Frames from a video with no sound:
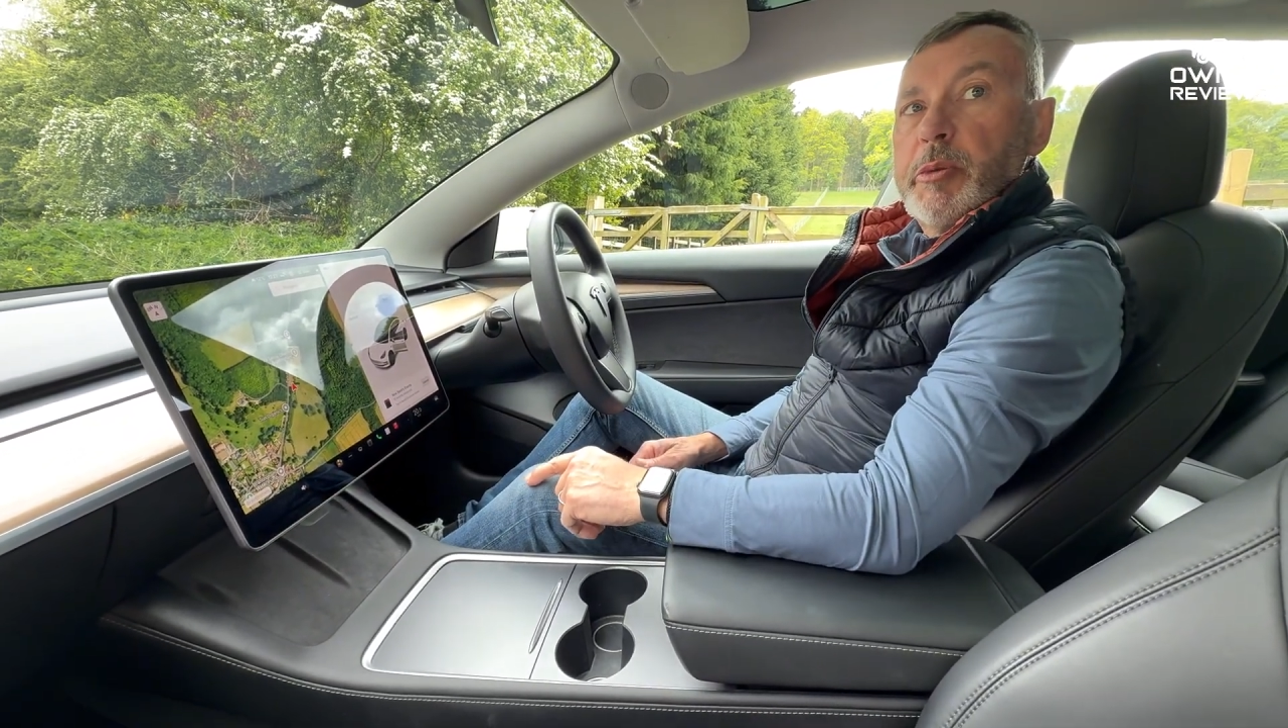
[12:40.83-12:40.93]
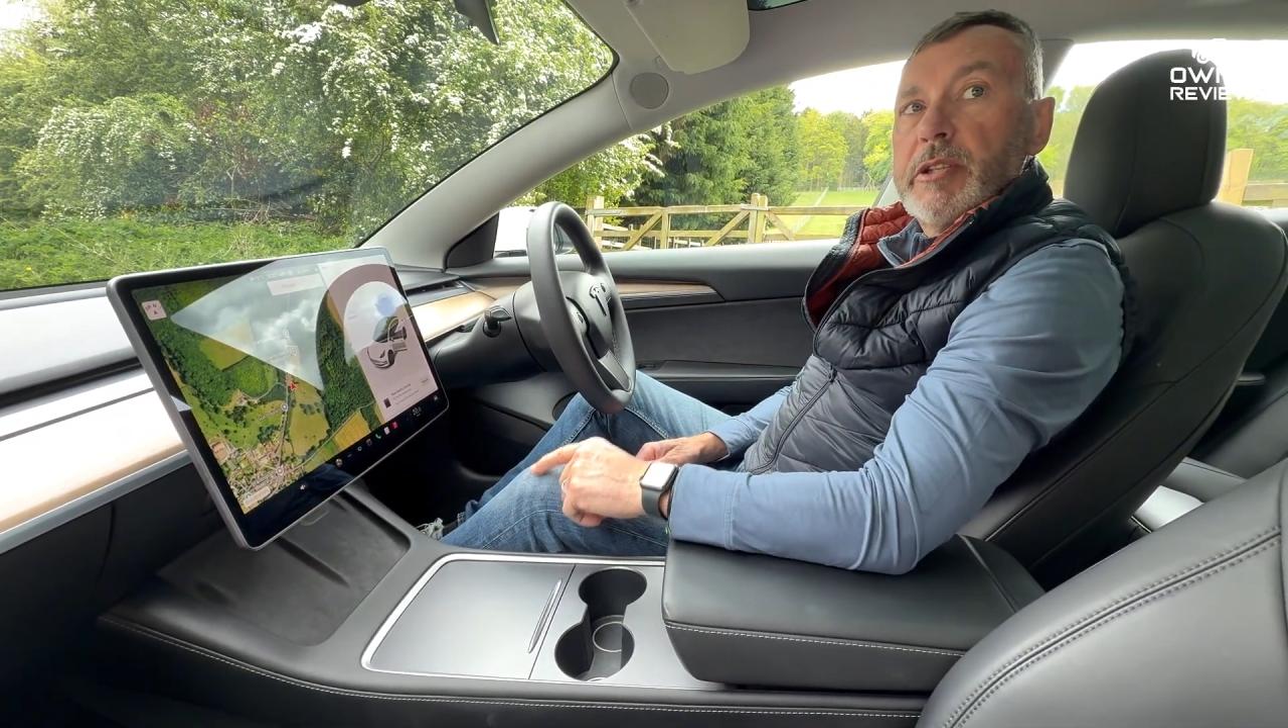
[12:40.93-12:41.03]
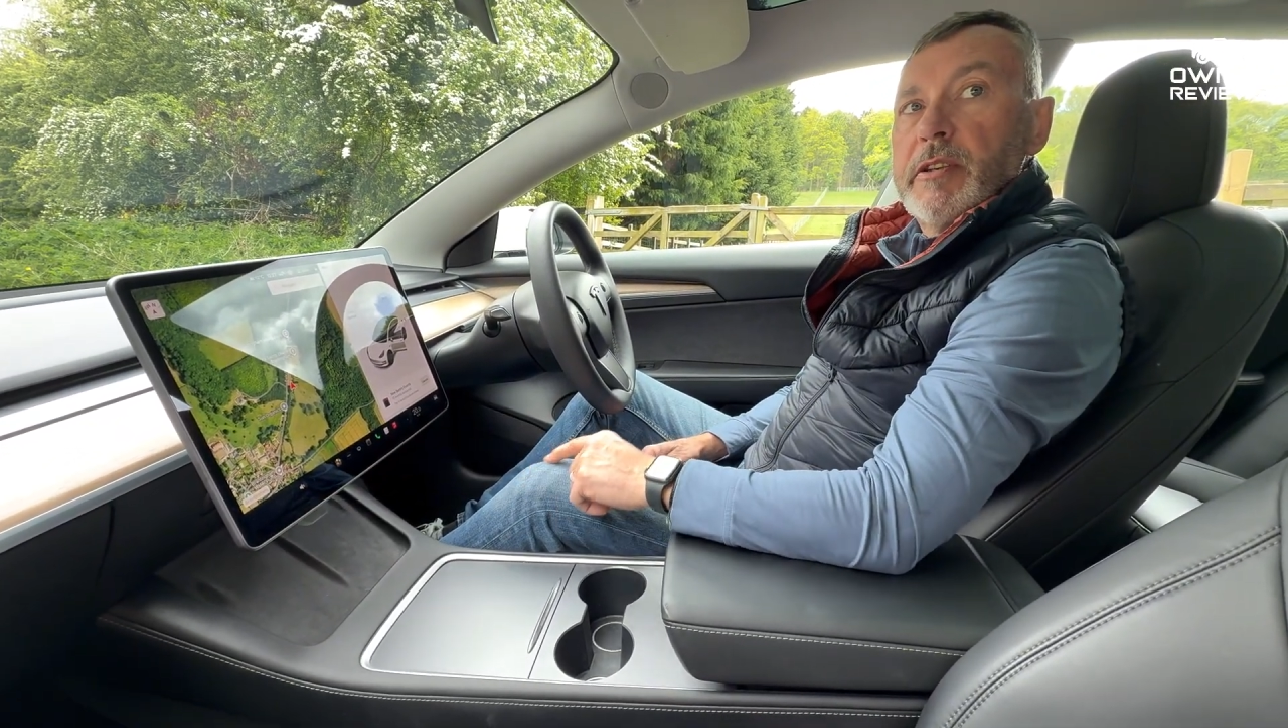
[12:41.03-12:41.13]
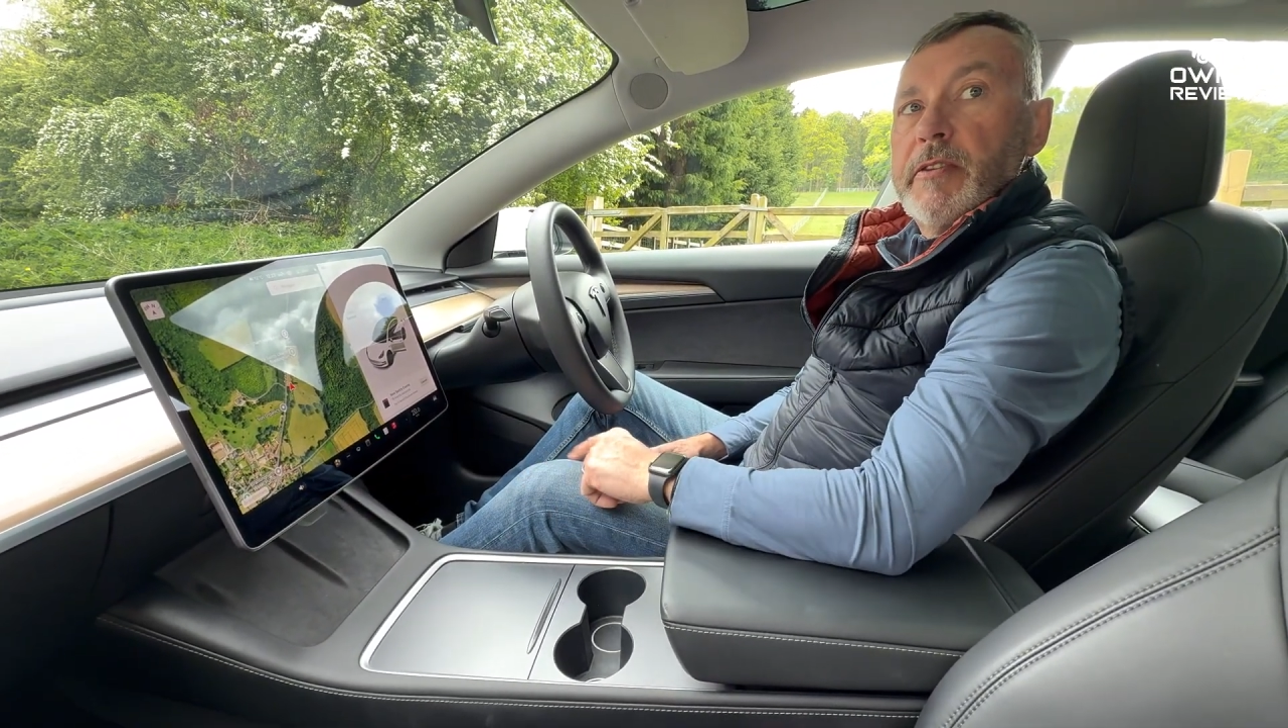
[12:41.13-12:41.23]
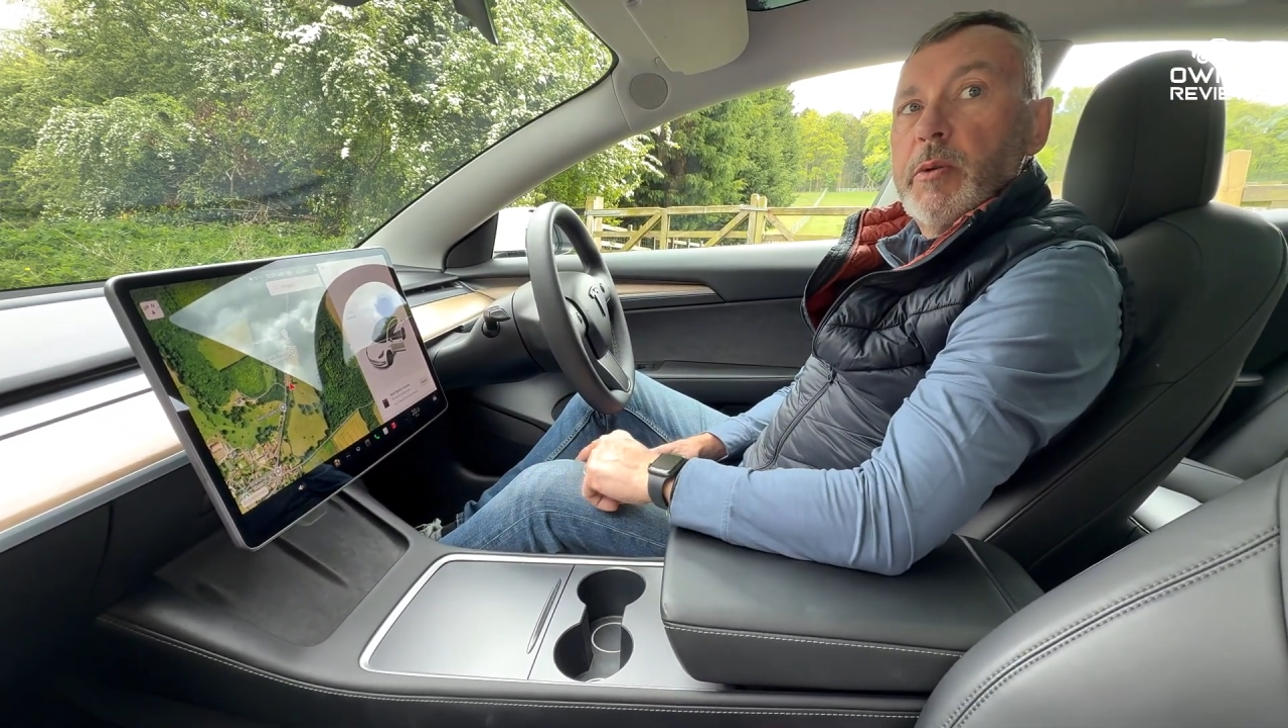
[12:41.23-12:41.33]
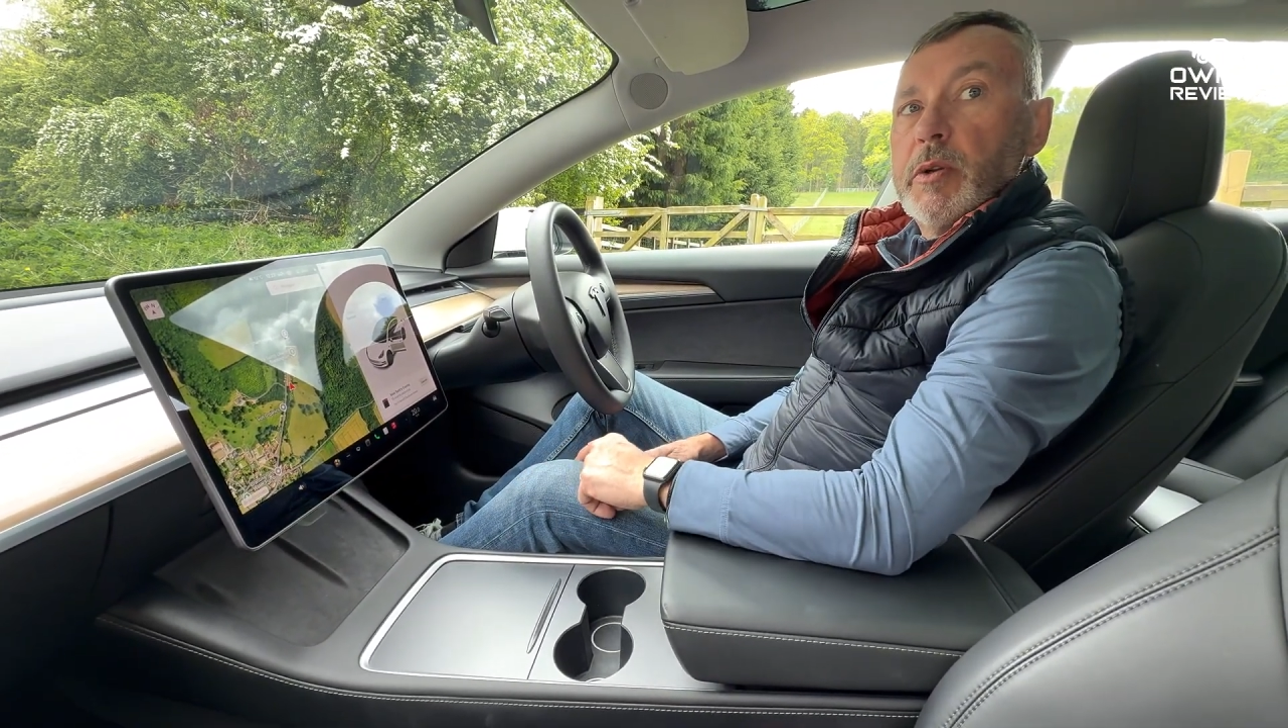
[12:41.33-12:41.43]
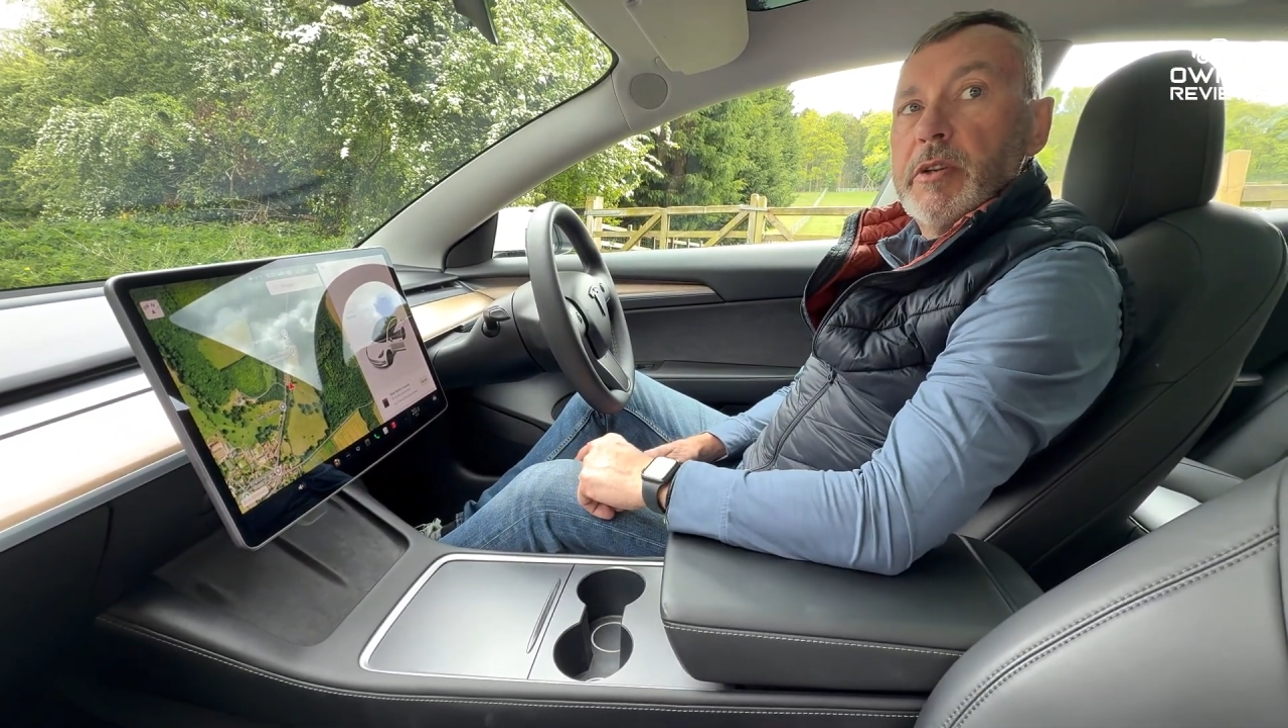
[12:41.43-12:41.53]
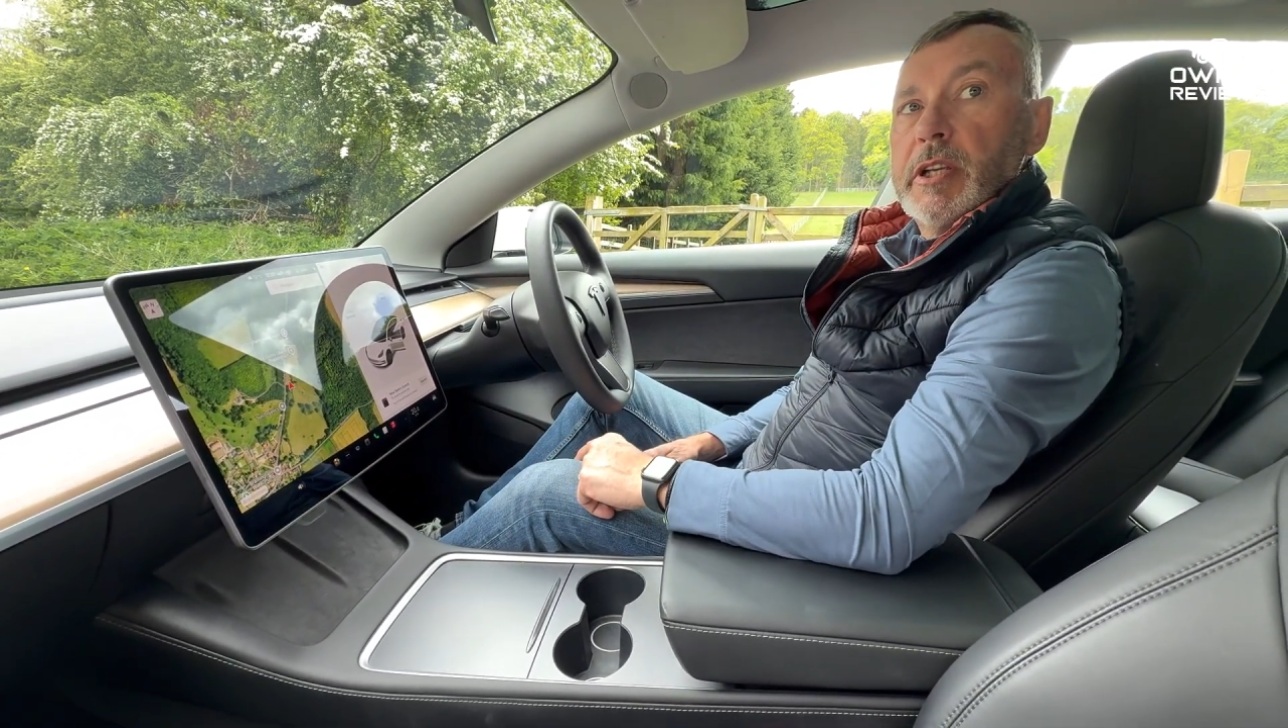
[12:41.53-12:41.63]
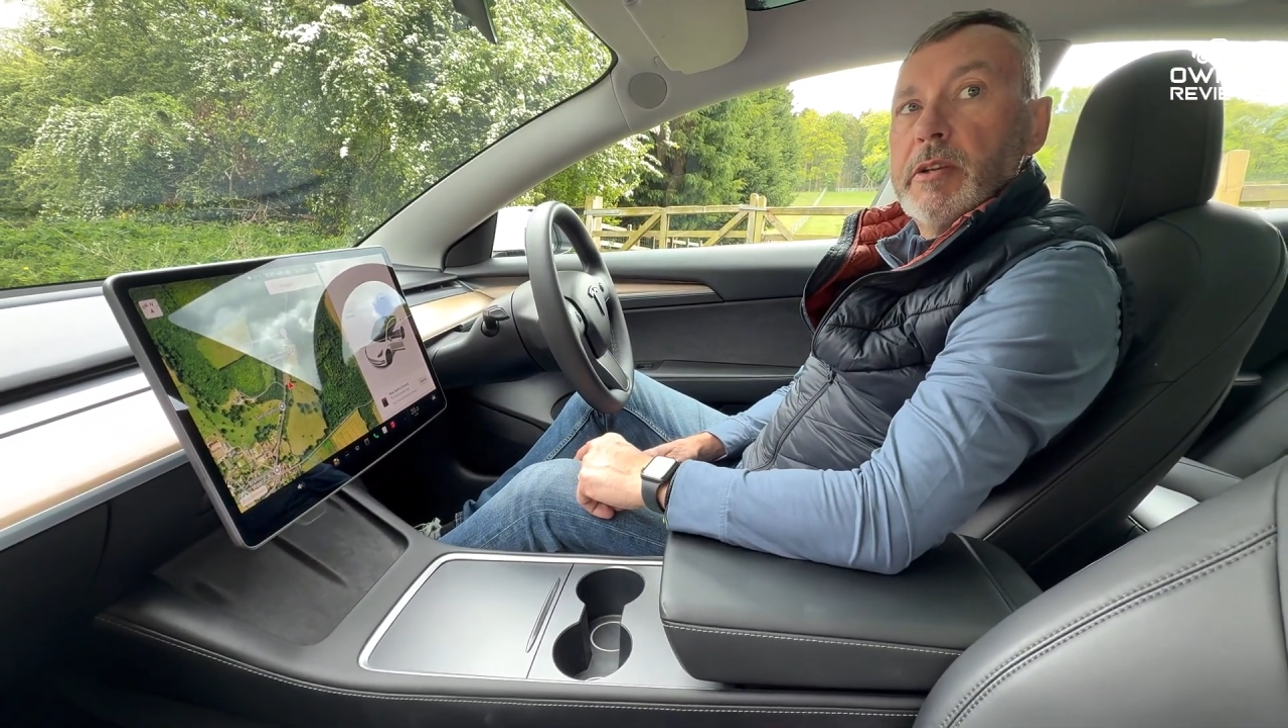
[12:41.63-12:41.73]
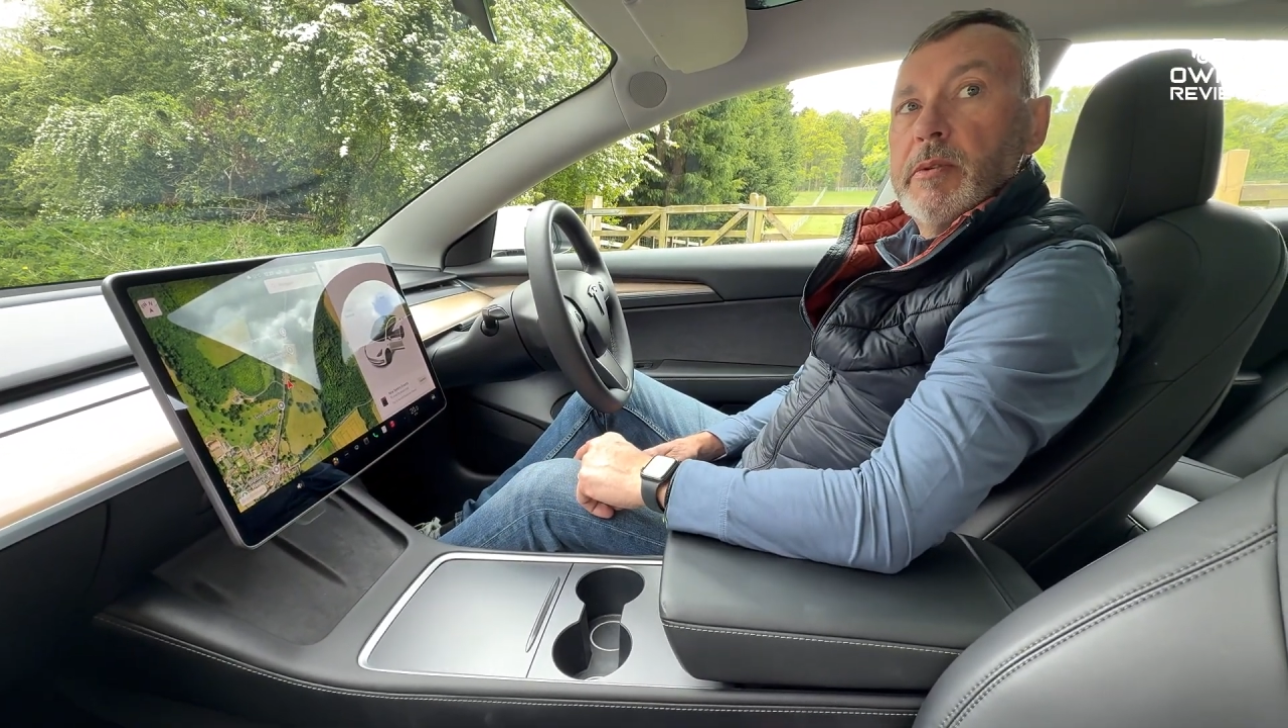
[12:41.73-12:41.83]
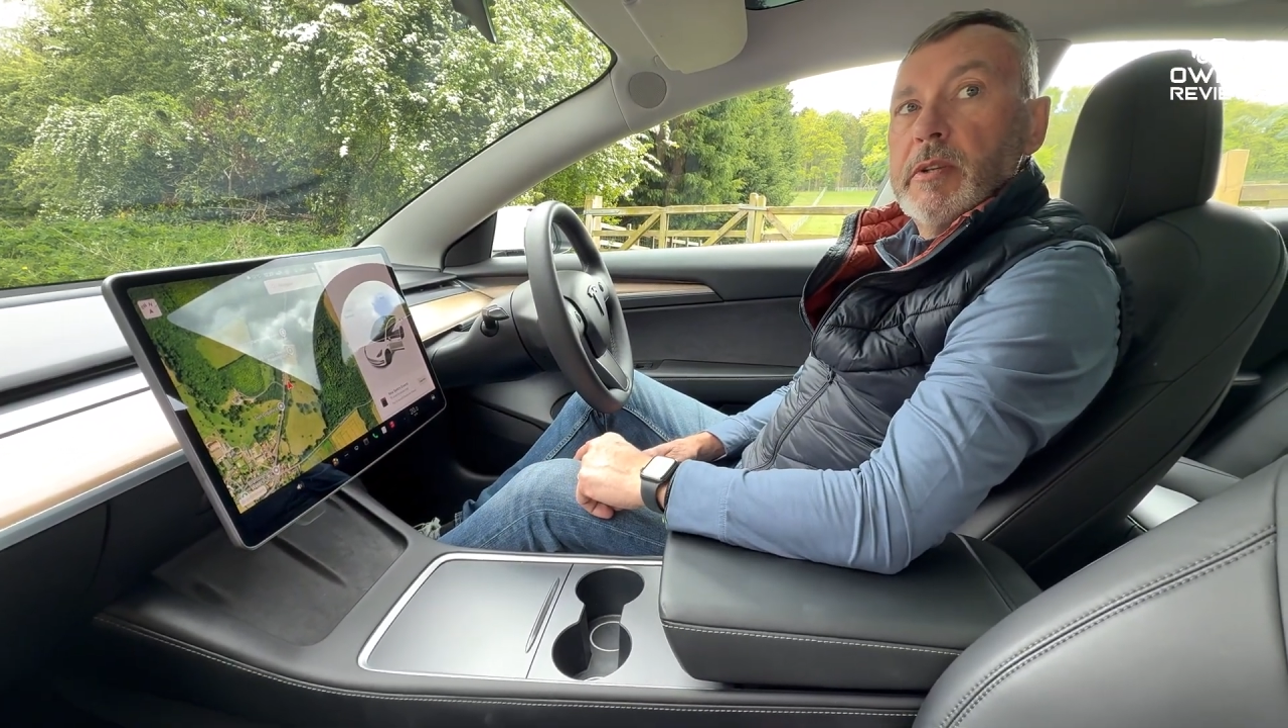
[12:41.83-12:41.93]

press if you want to.